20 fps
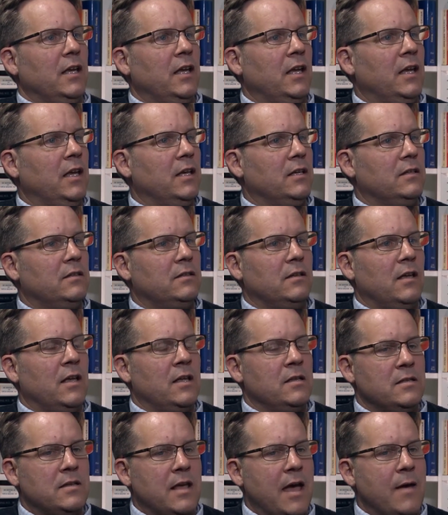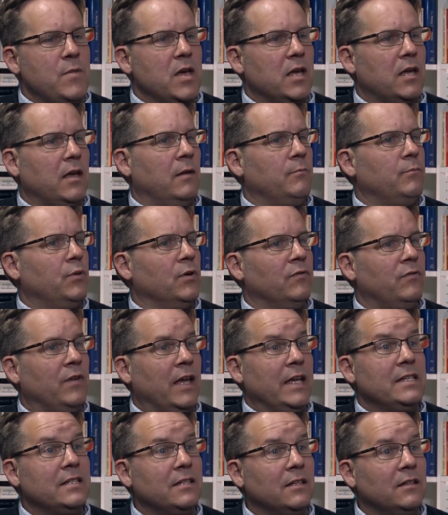is endemic and
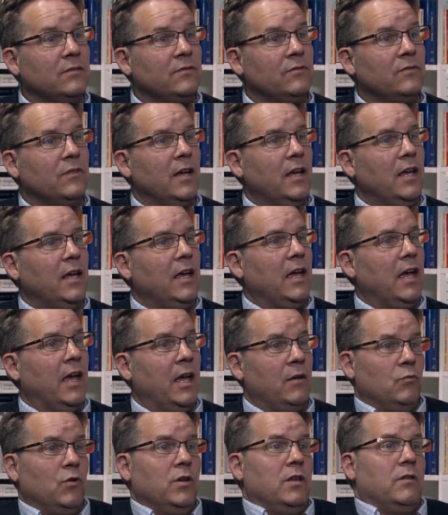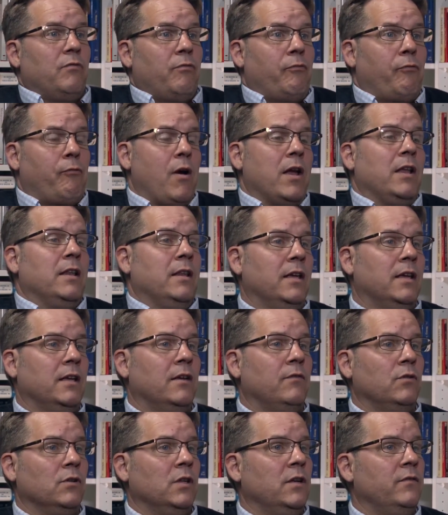pervasive and really frightening
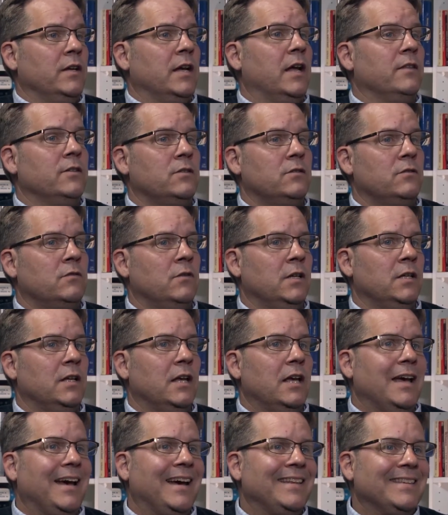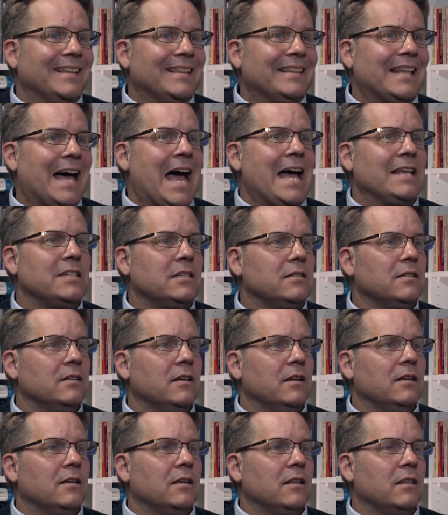if you're living on the street. And the last
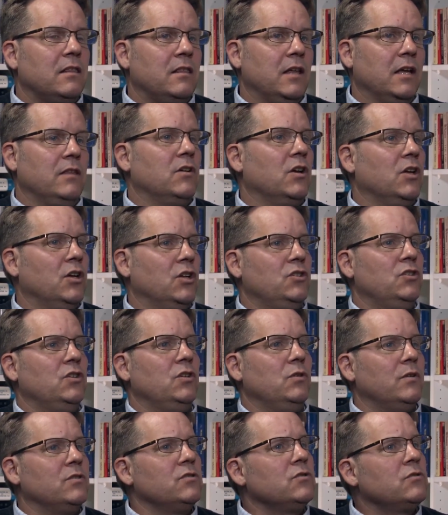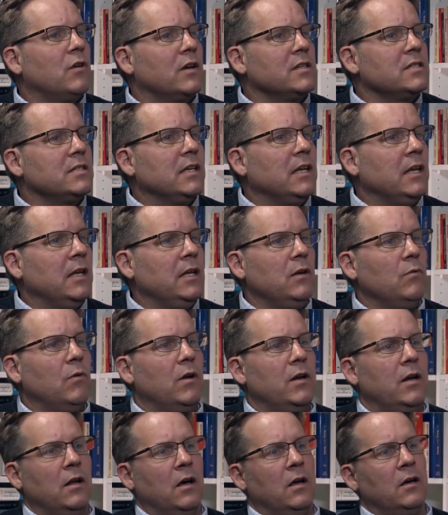thing they're going to do is trust
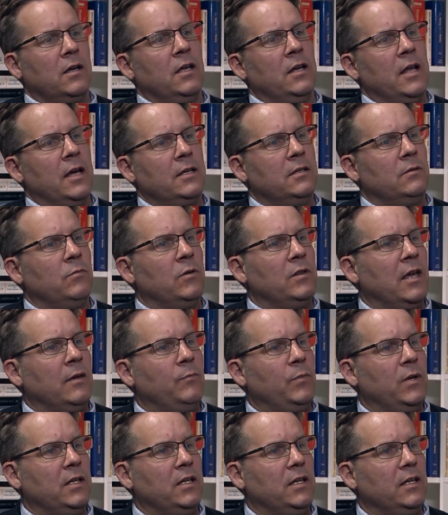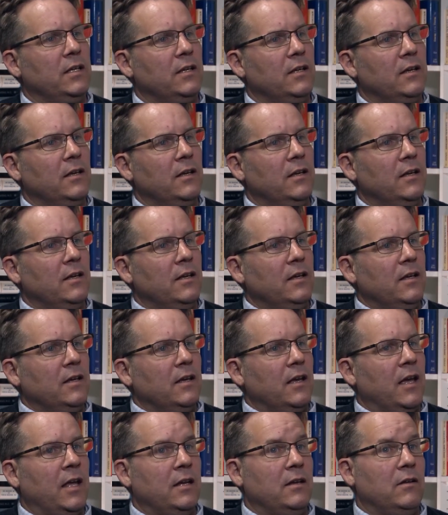anyone at all connected with APD.
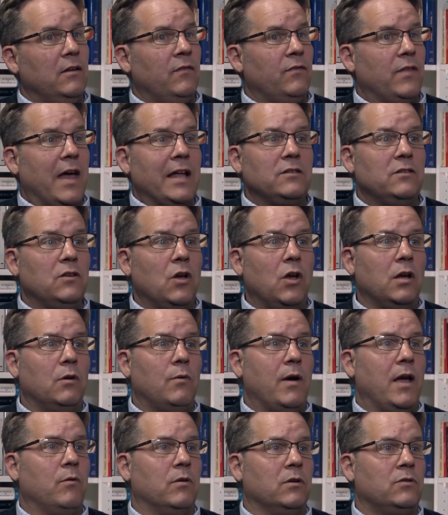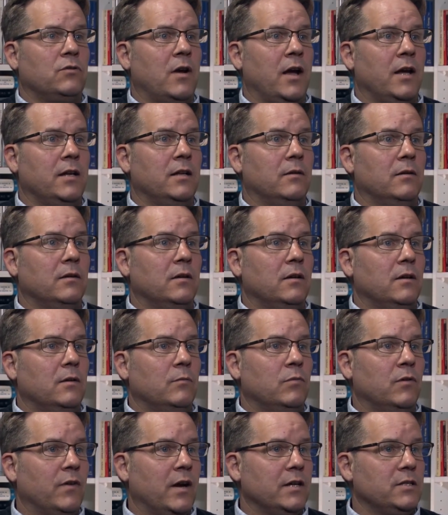And if that's the only way we're trying to
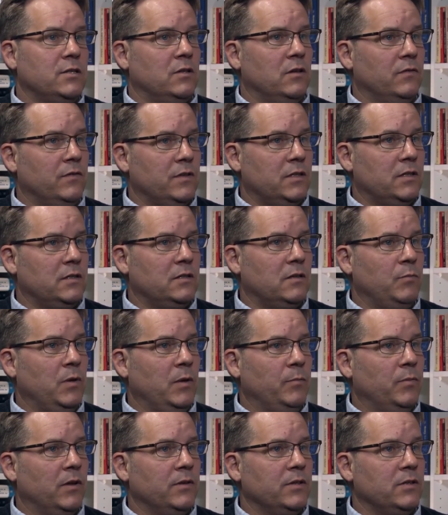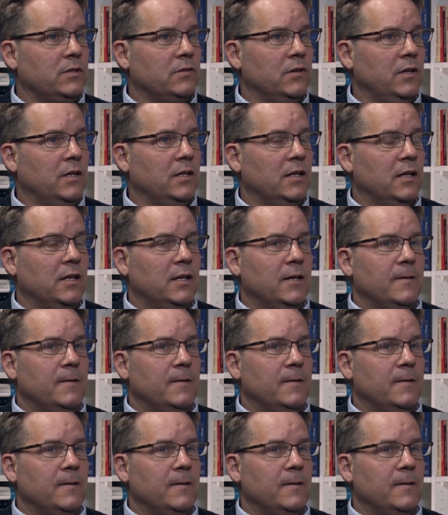provide services to people on the street,